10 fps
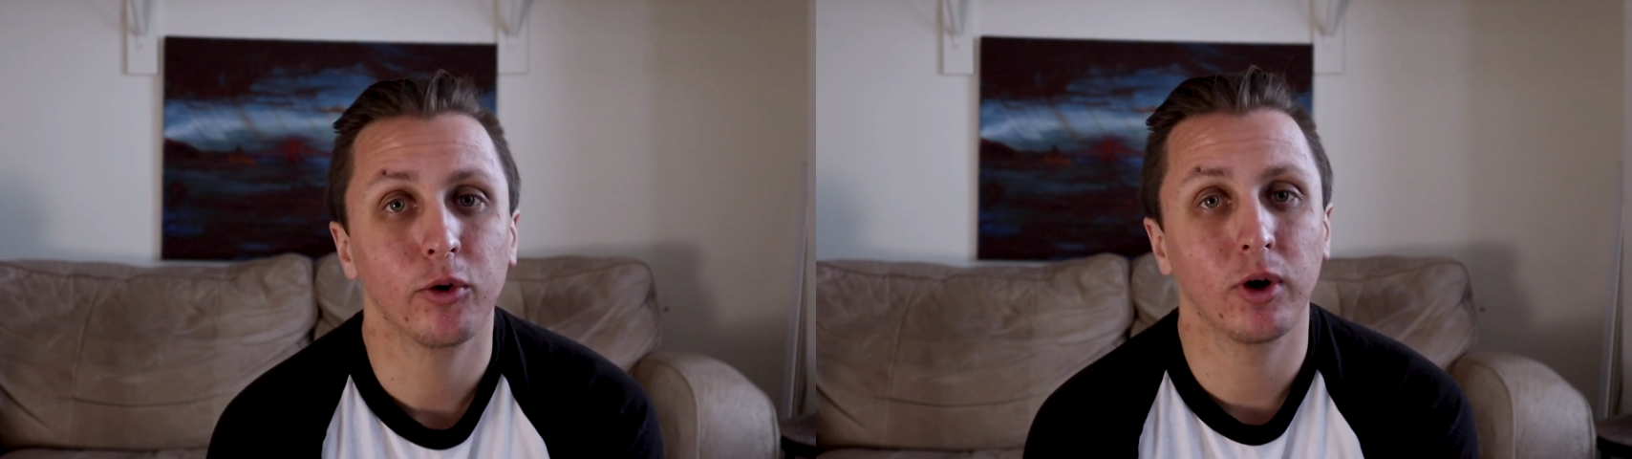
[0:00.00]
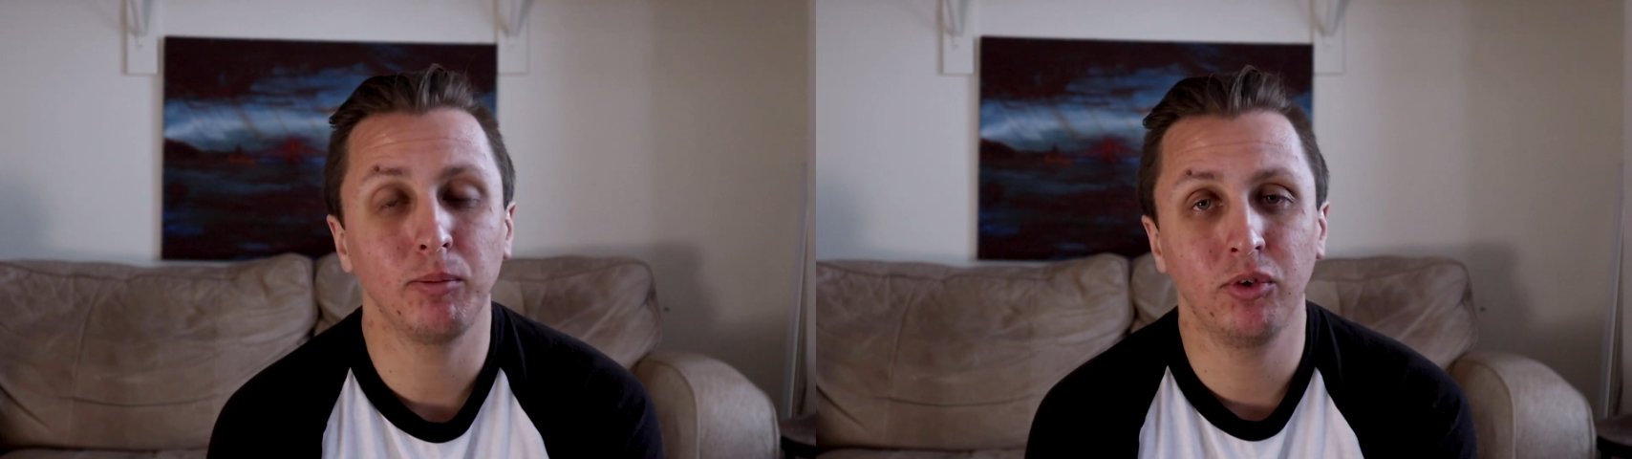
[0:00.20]

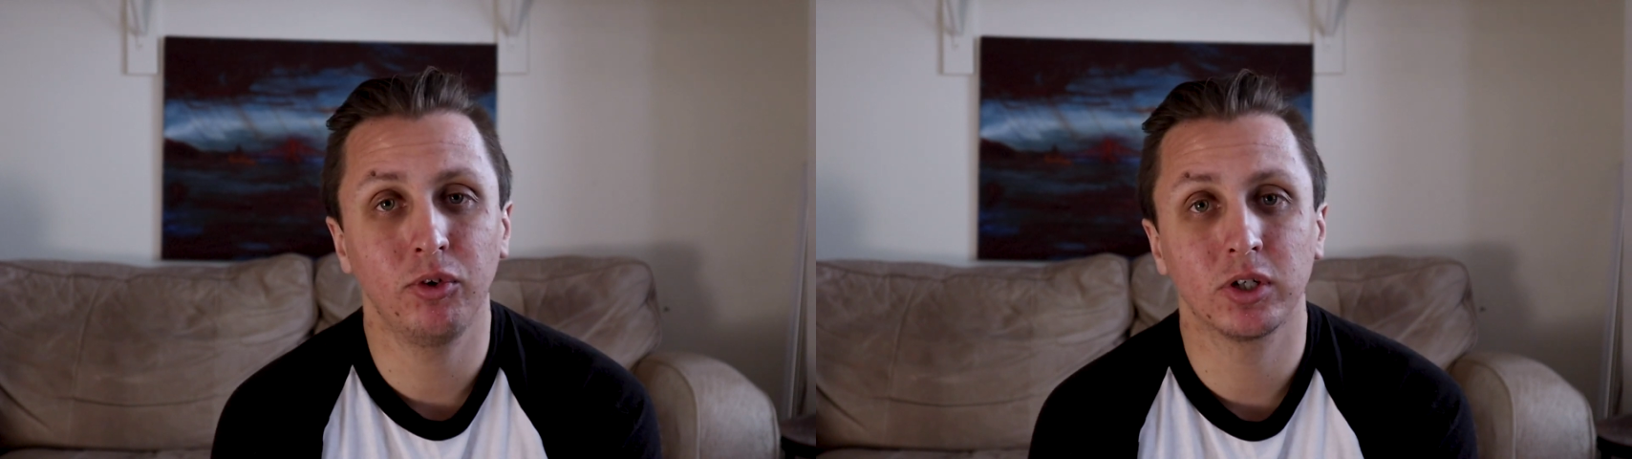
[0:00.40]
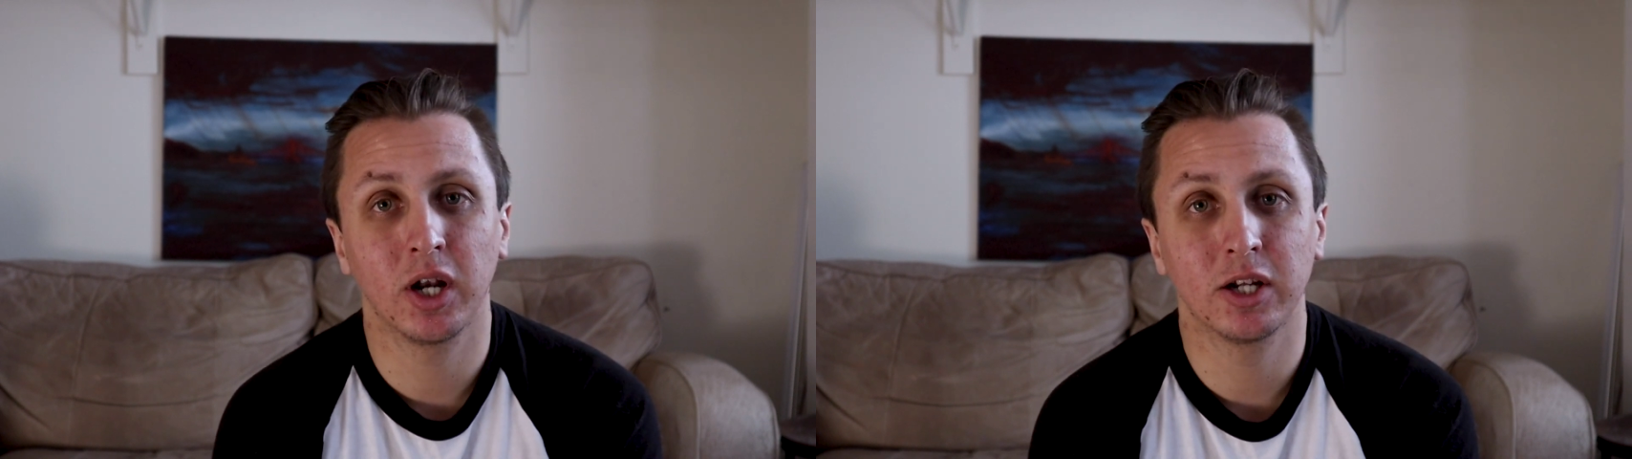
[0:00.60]
crop
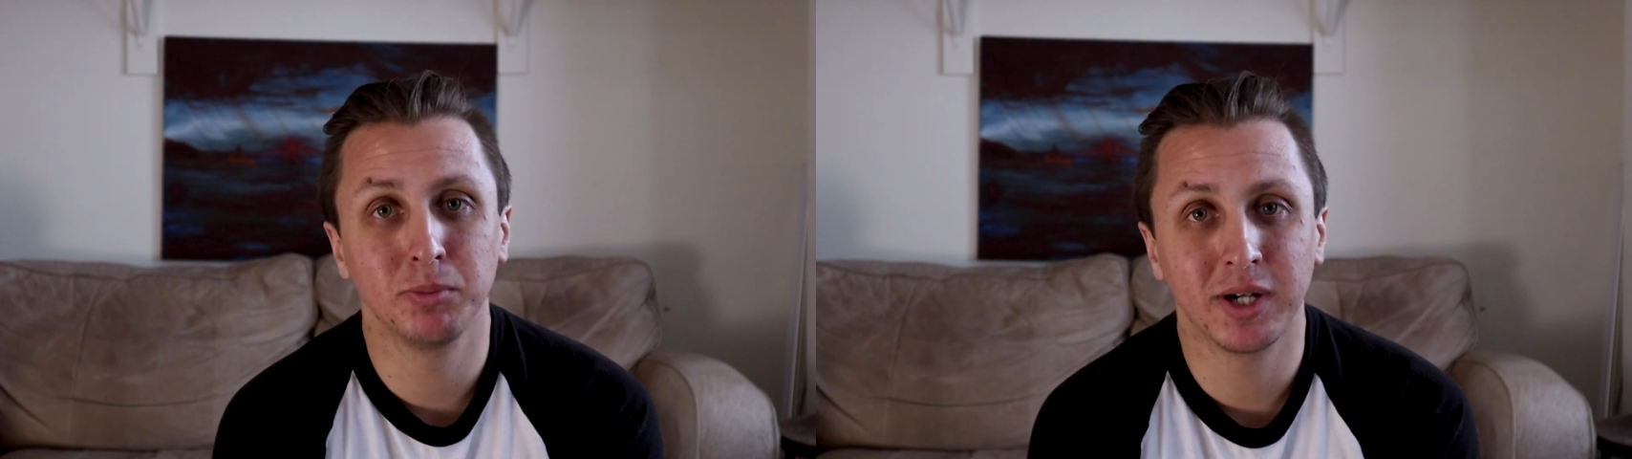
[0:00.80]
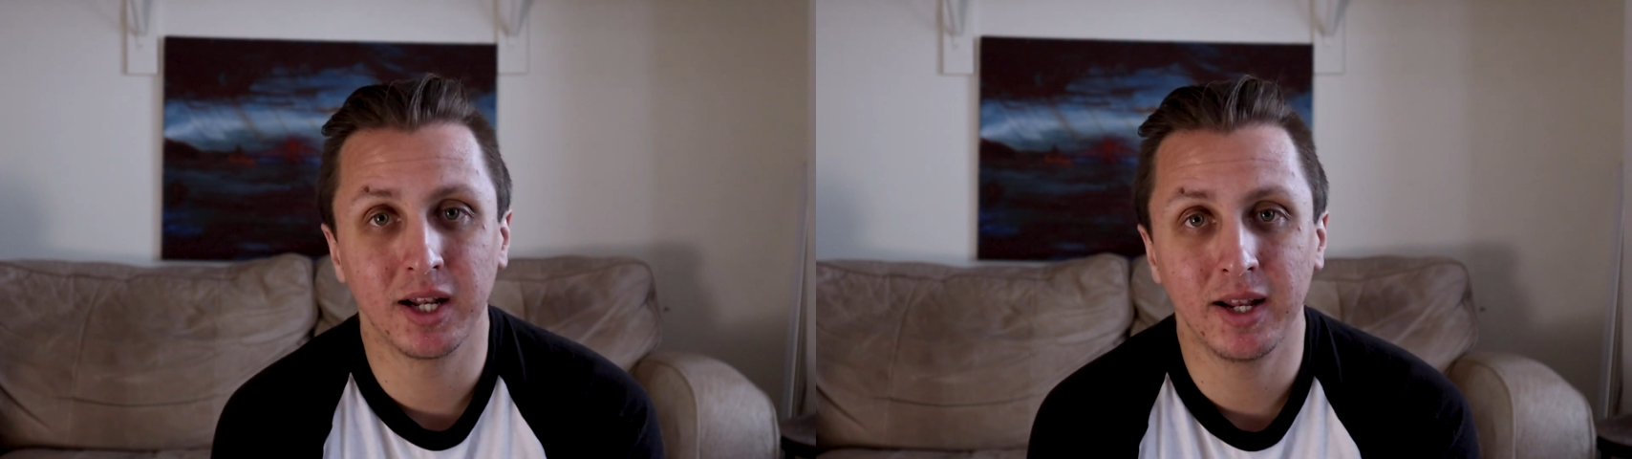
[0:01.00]
sensor can
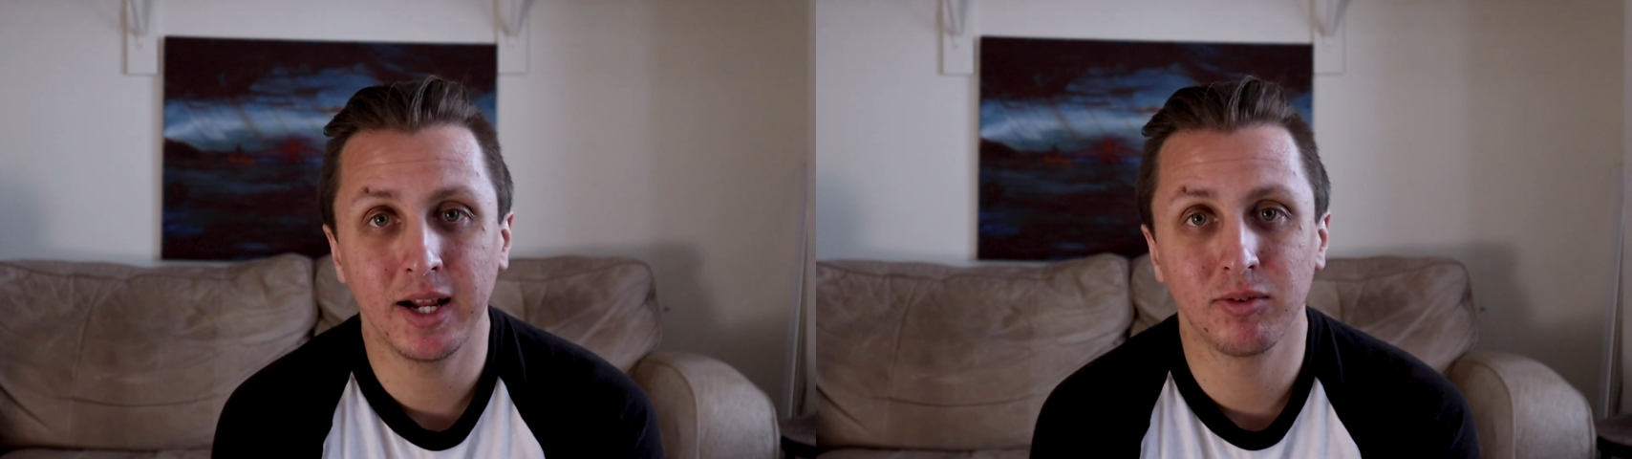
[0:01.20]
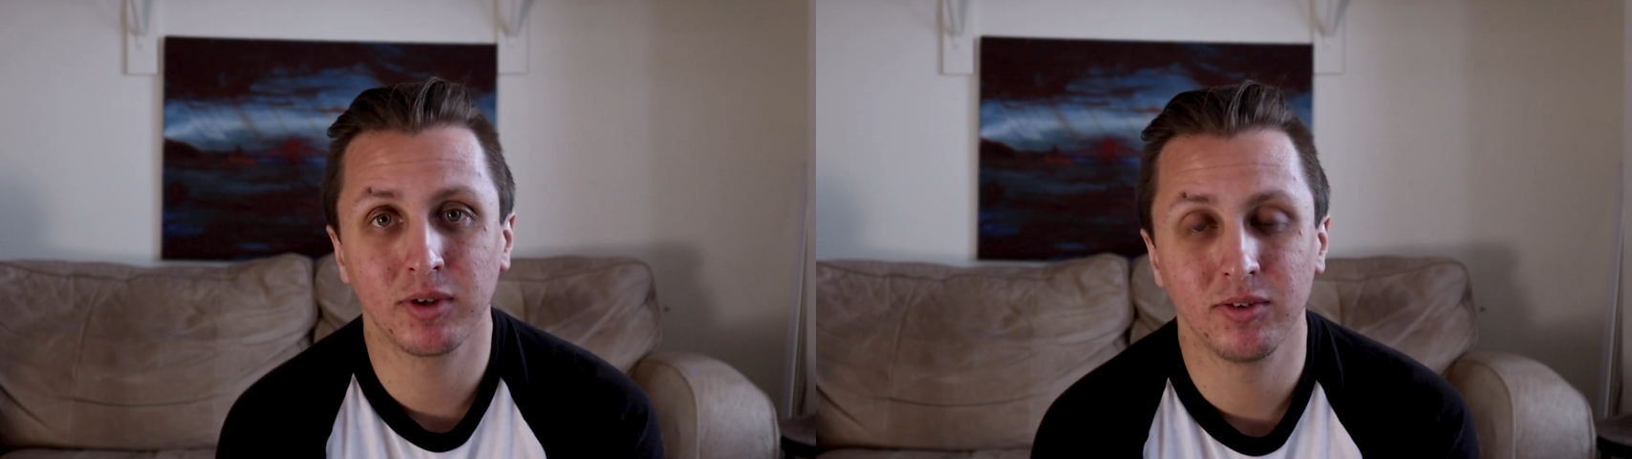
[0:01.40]
actually be kind of
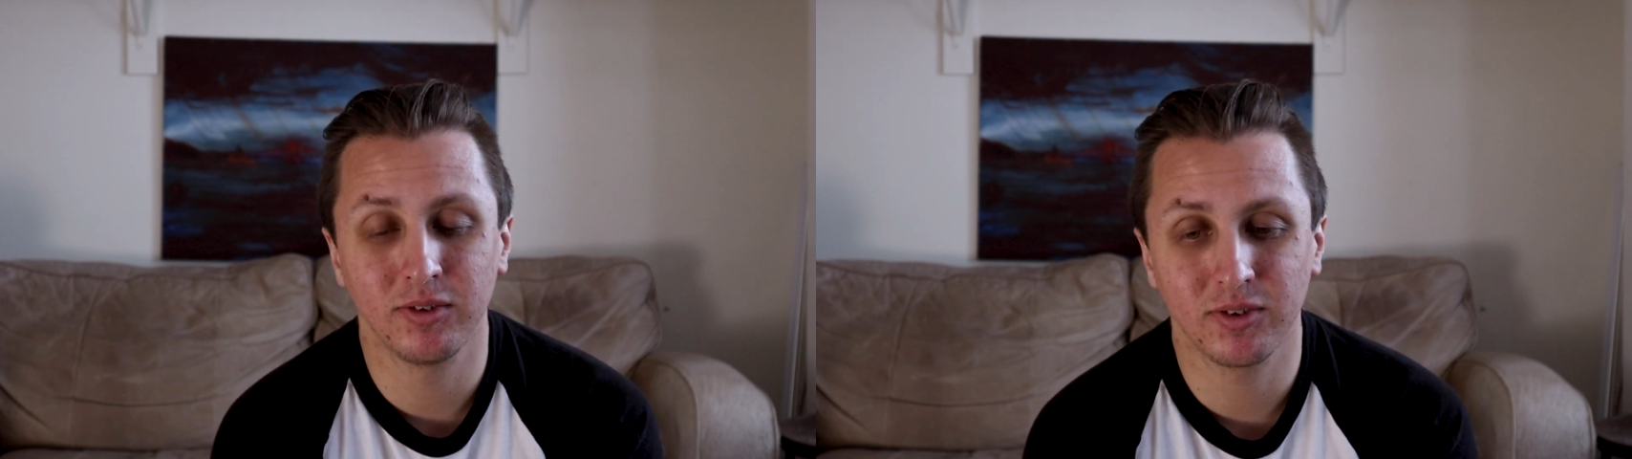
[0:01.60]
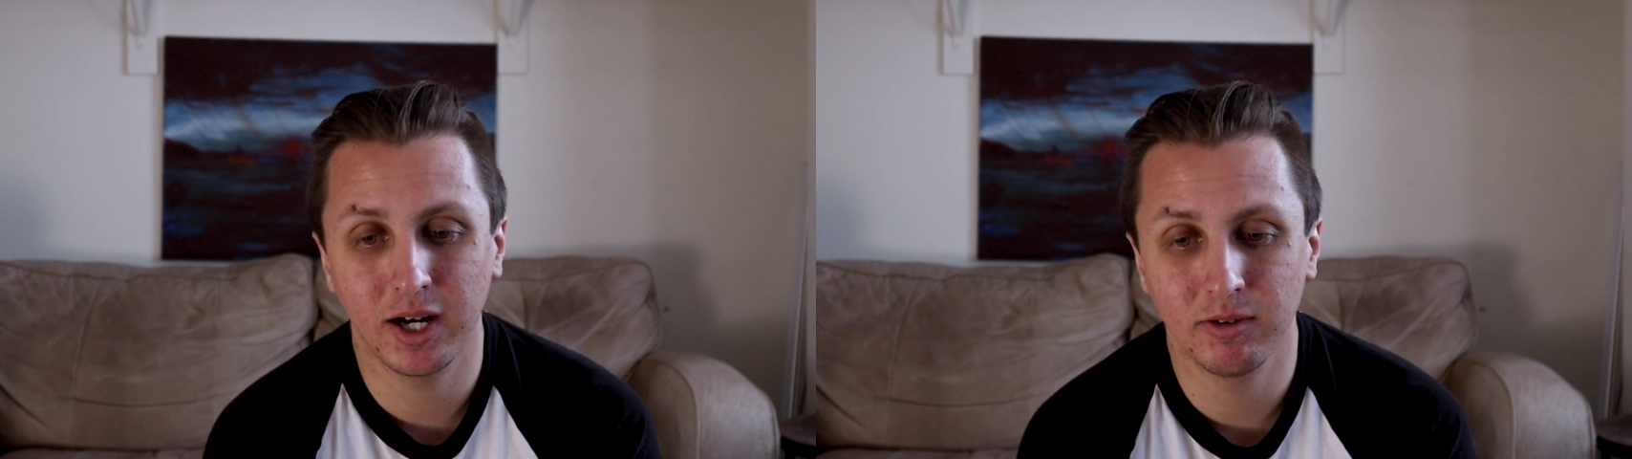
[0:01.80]
nice
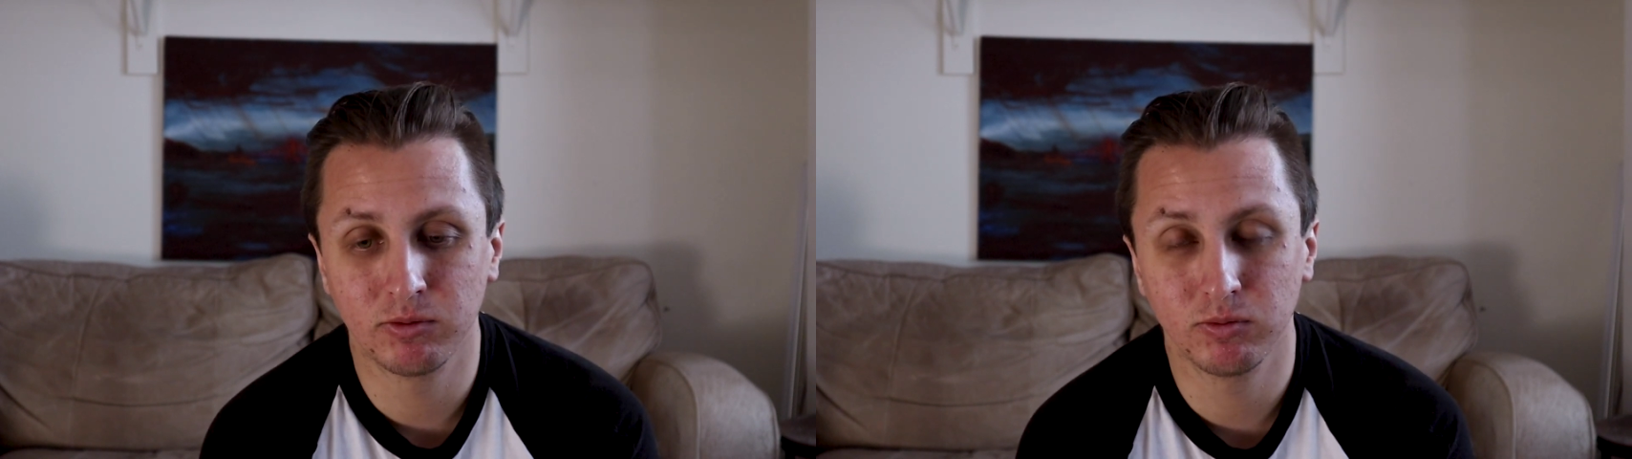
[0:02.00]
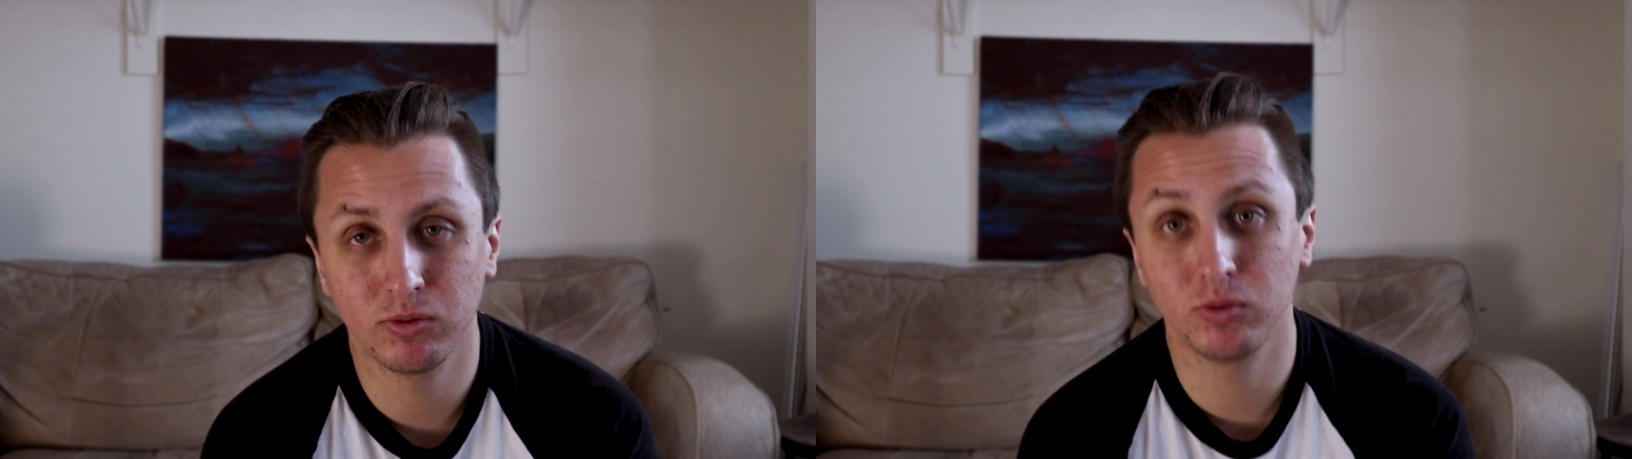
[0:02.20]
because it's kind
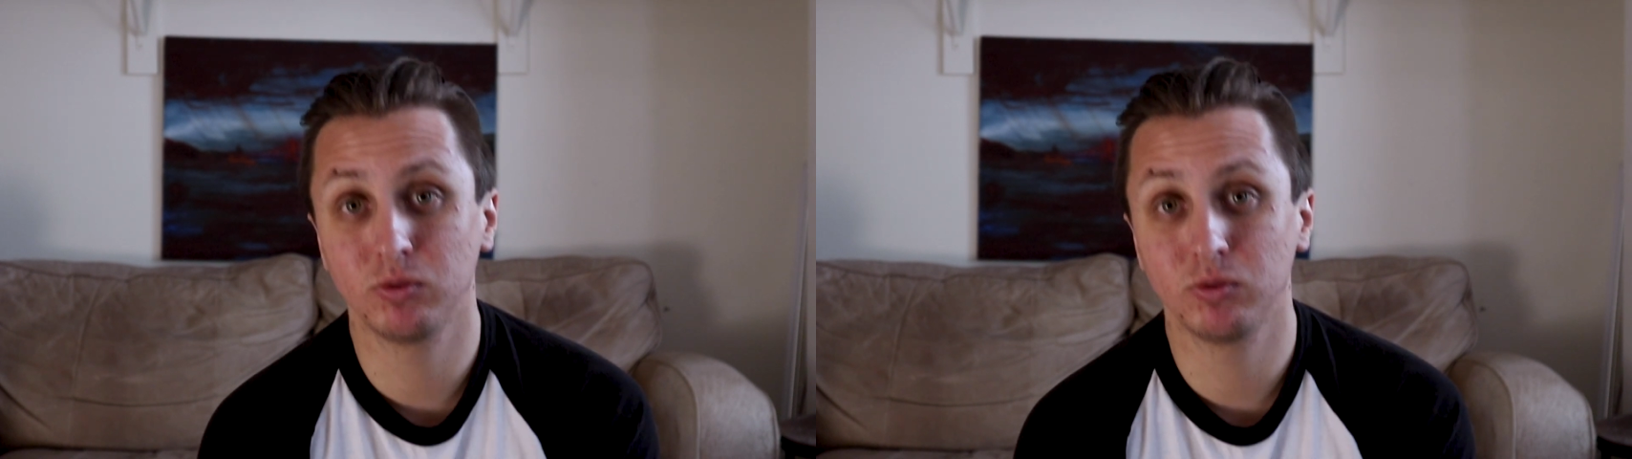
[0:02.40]
of